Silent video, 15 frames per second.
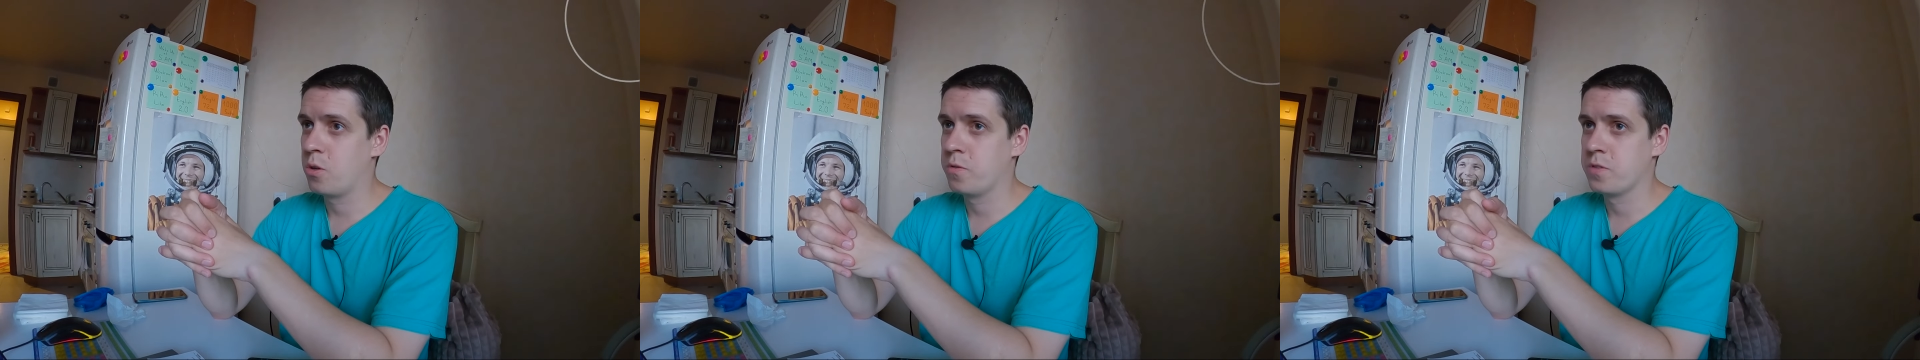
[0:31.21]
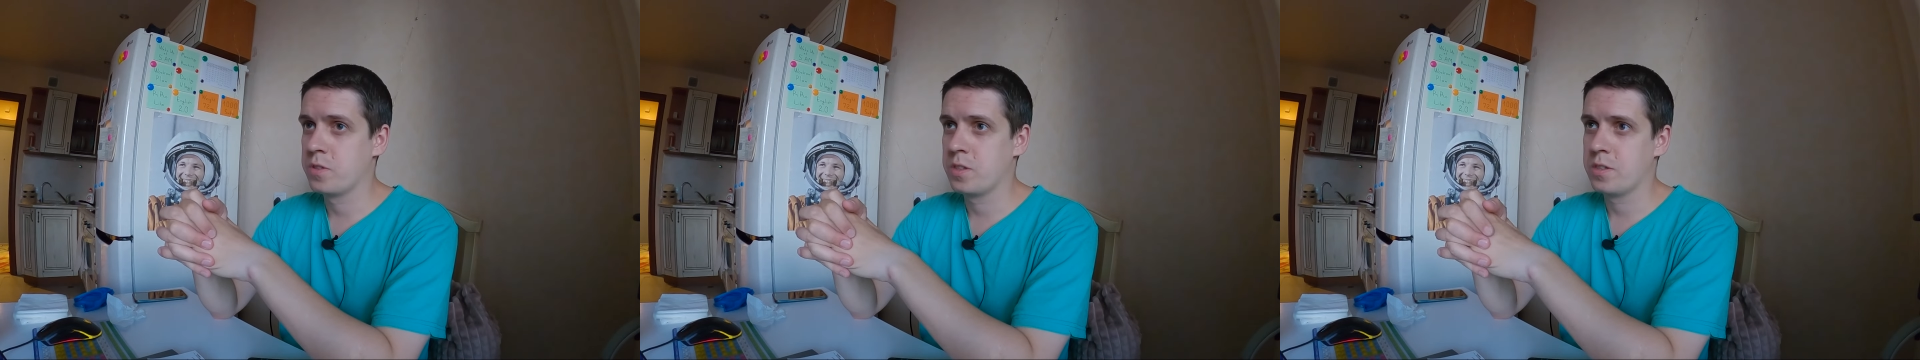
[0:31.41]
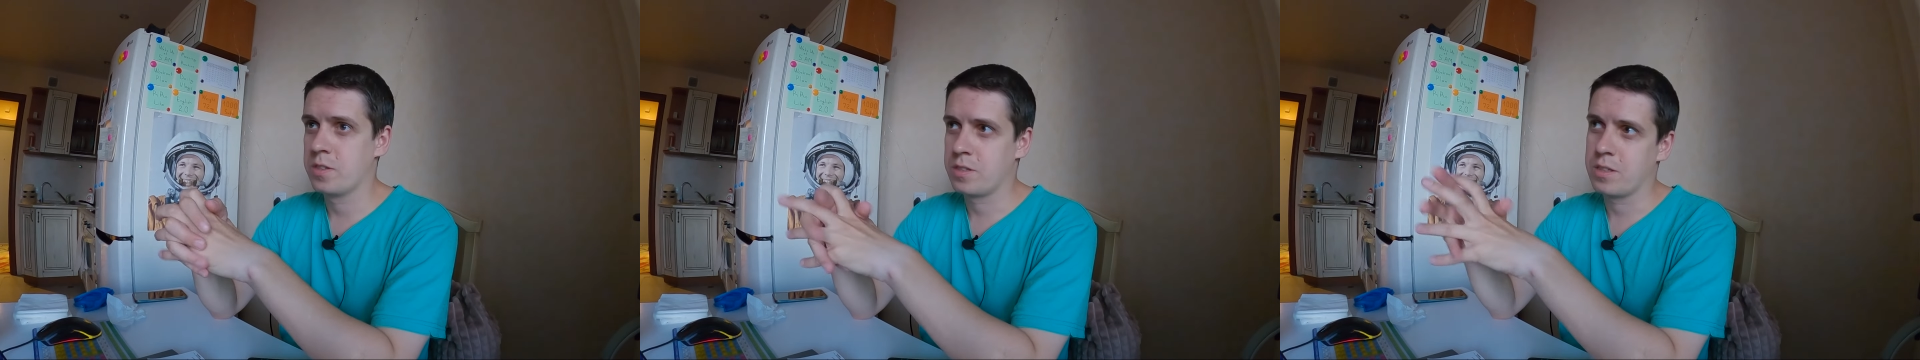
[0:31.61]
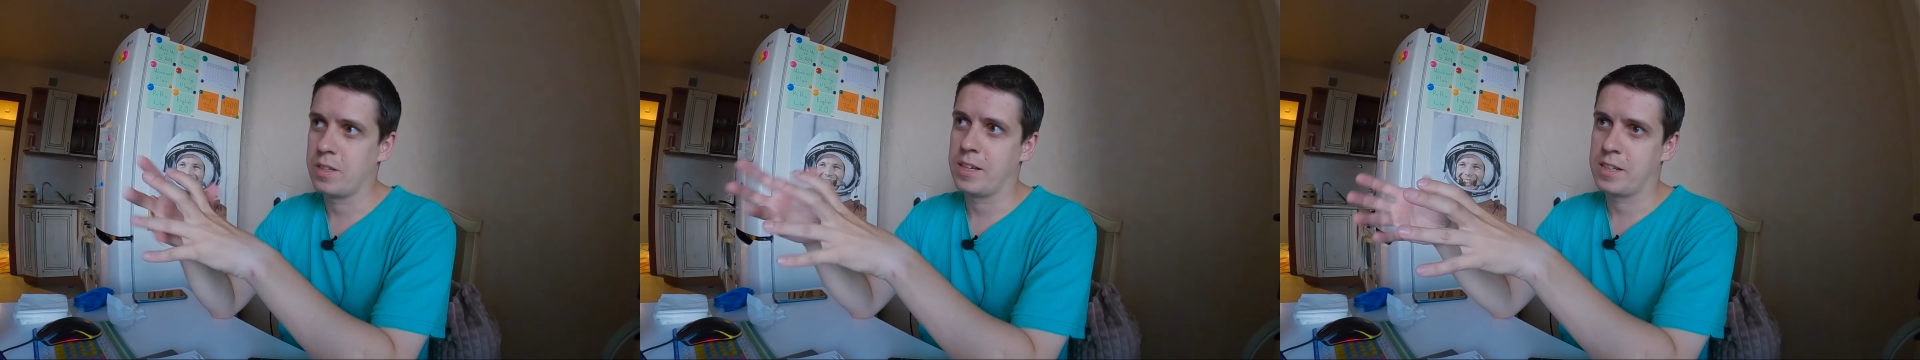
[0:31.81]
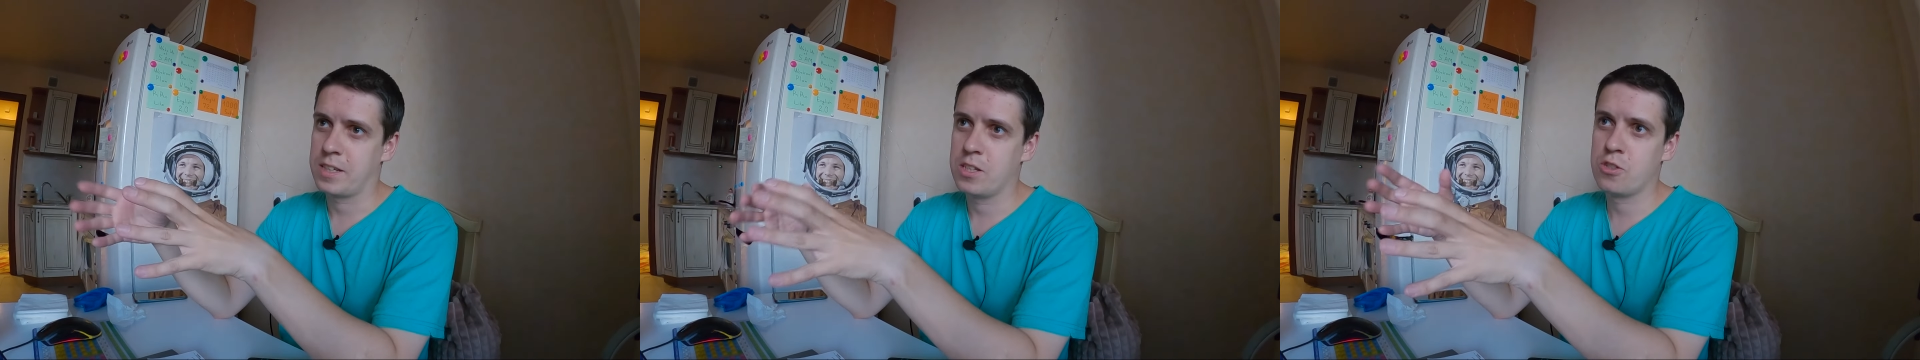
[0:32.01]
of this
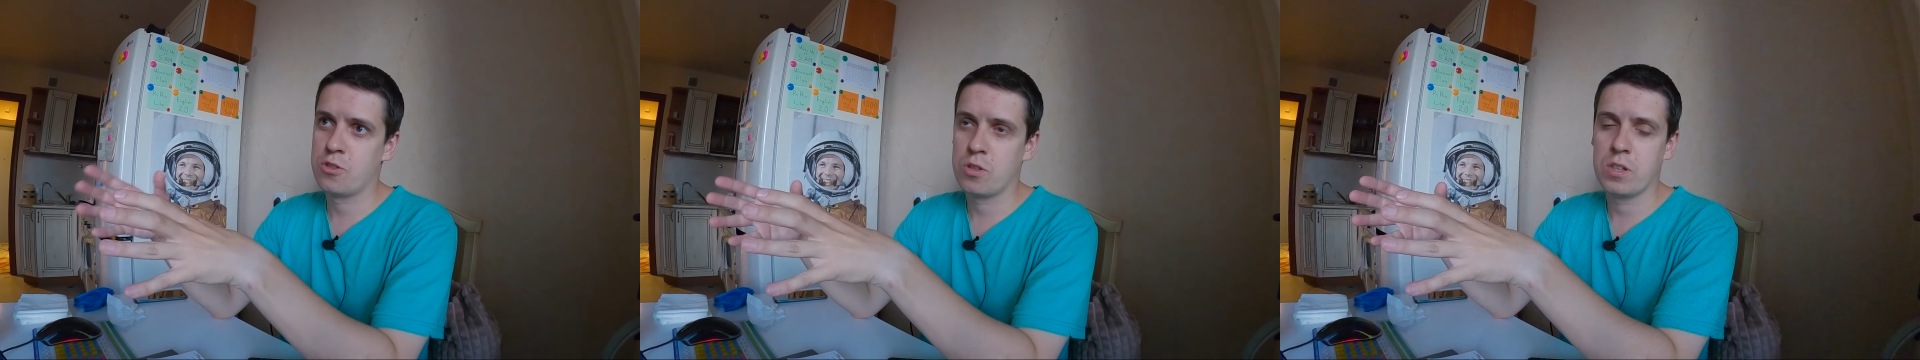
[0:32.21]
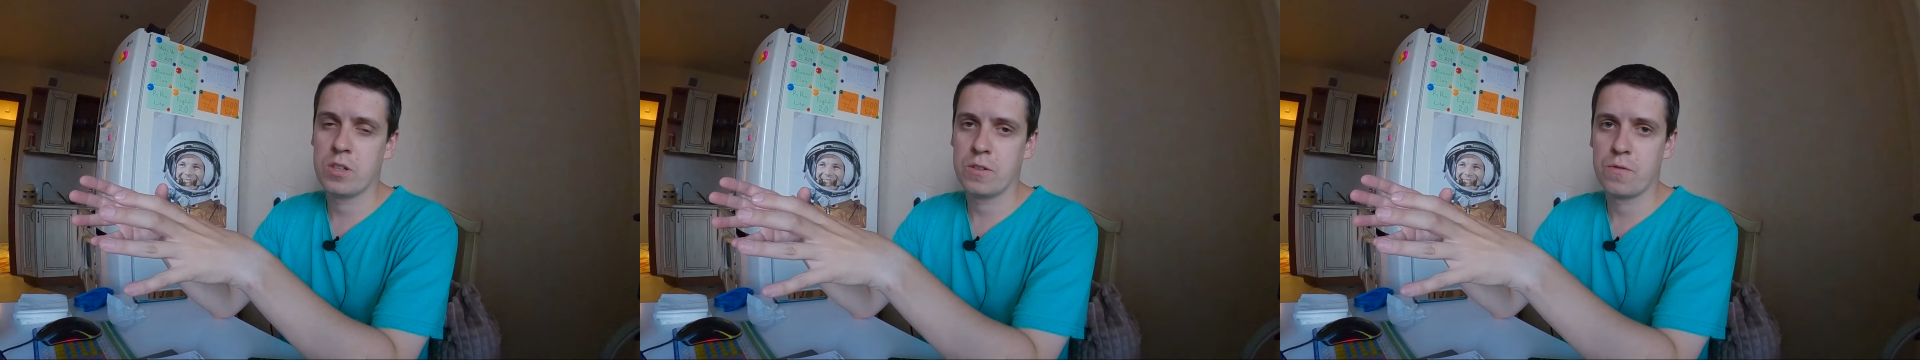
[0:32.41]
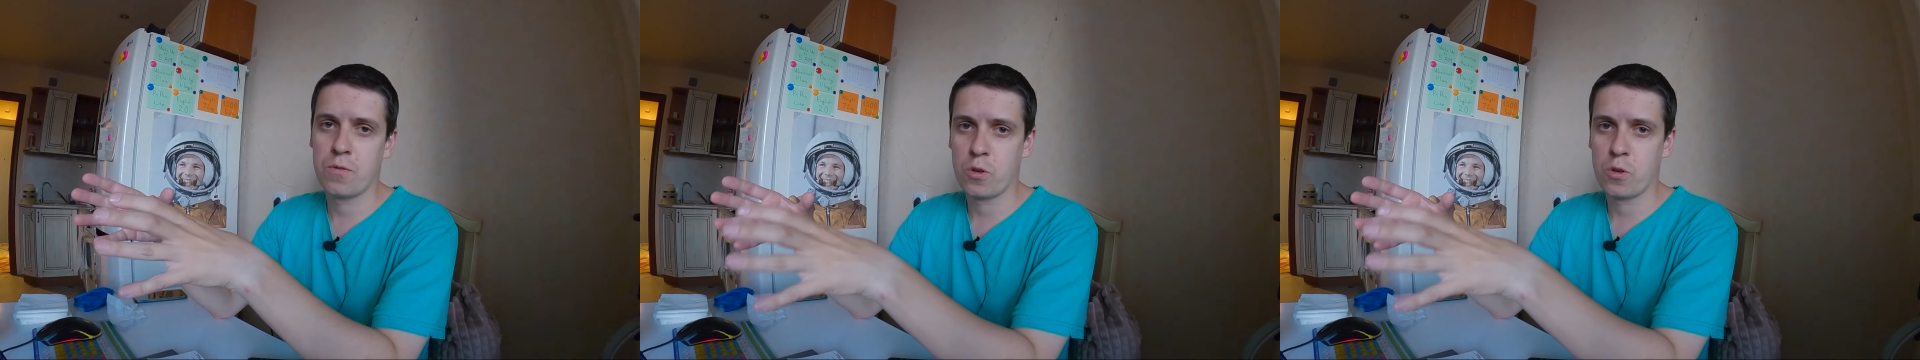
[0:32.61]
like injury